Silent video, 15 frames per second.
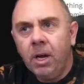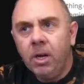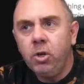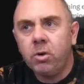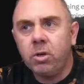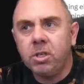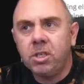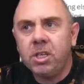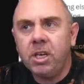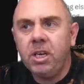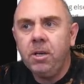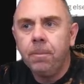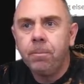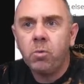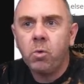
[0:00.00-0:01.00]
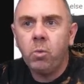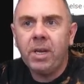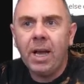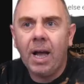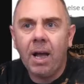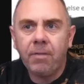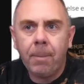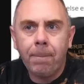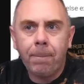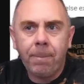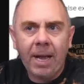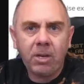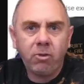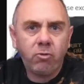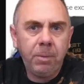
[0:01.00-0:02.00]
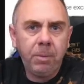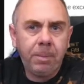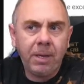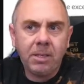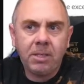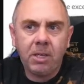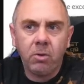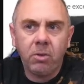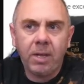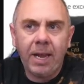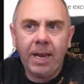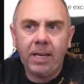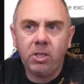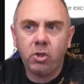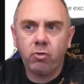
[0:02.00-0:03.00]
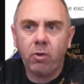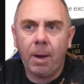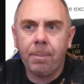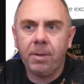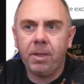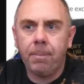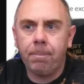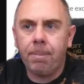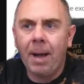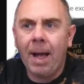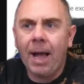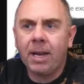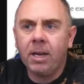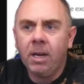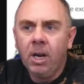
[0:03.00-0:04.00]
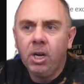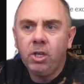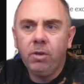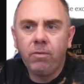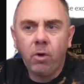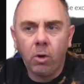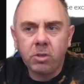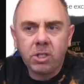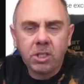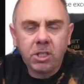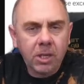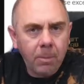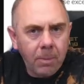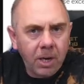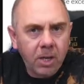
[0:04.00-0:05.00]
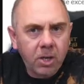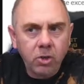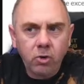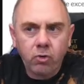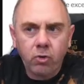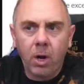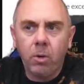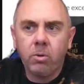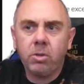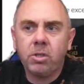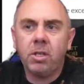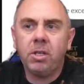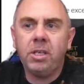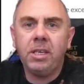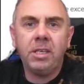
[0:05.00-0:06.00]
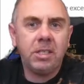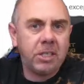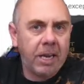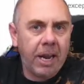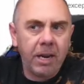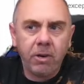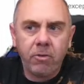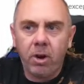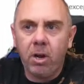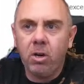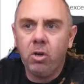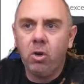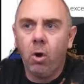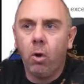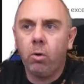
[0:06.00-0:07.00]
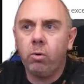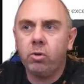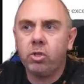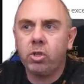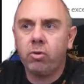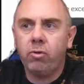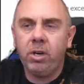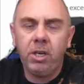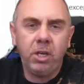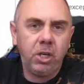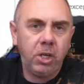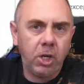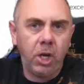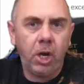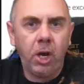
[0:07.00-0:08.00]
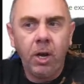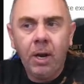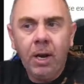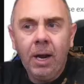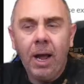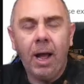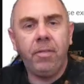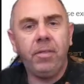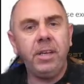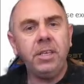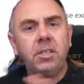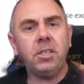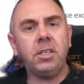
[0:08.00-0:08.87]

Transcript: You can see we have a battery built in on the head strap at the back. You've got similar controls to the Integra and Goggles 3 here. And these are